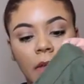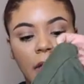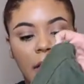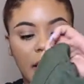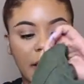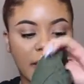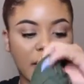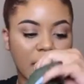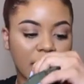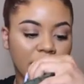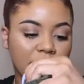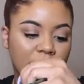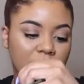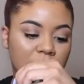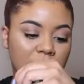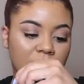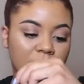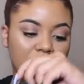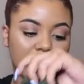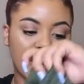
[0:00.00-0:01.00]
I got
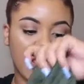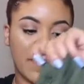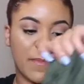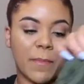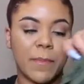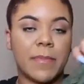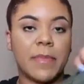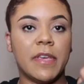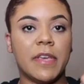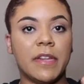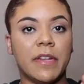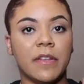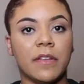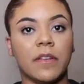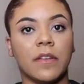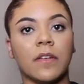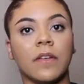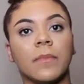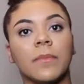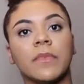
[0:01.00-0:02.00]
these in a
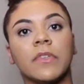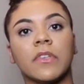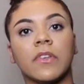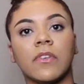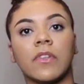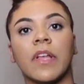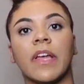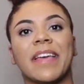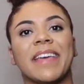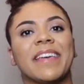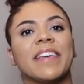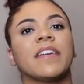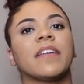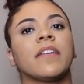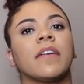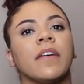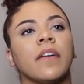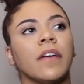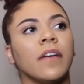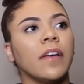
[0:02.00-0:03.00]
medium, so like
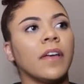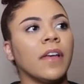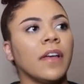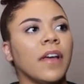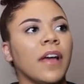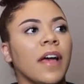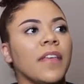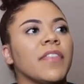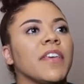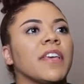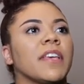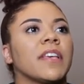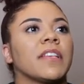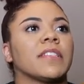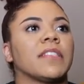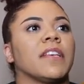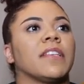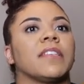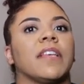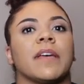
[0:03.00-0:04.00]
I think
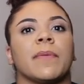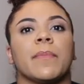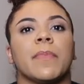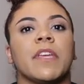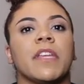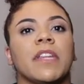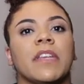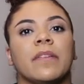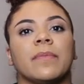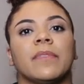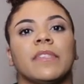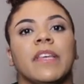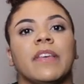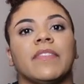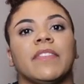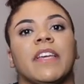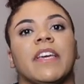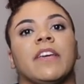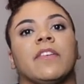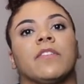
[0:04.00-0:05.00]
it says like medium
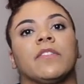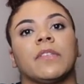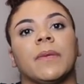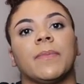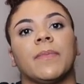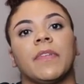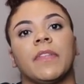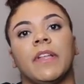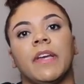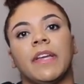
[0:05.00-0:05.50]
7/8 or something